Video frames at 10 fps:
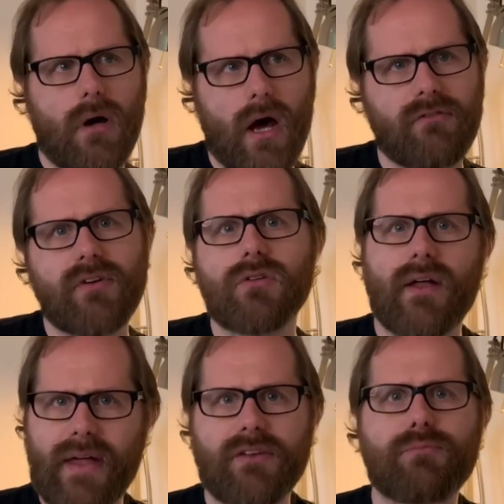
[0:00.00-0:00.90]
I feel
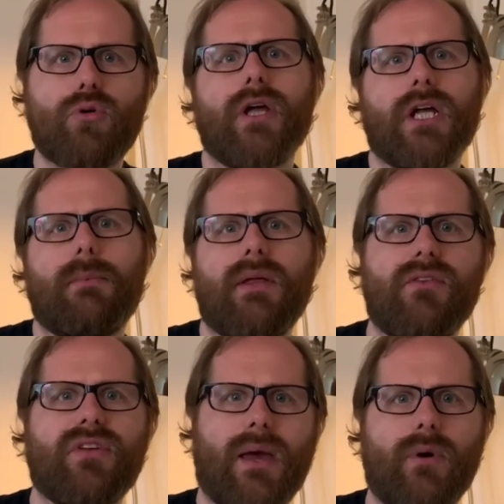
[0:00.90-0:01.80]
like that's probably going to be
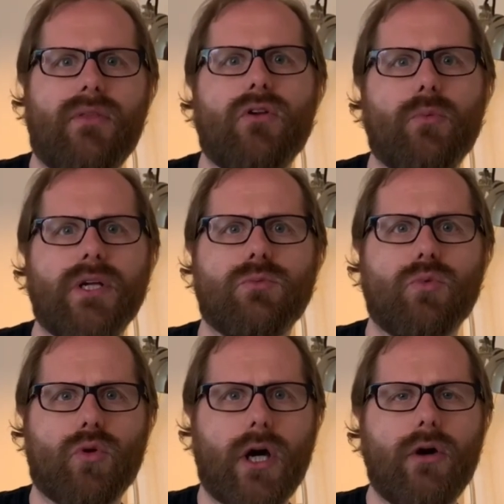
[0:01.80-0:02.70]
the same way that Norwegian
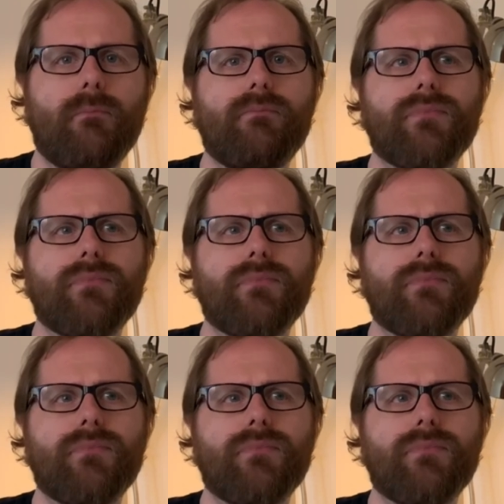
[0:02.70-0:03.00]
will go,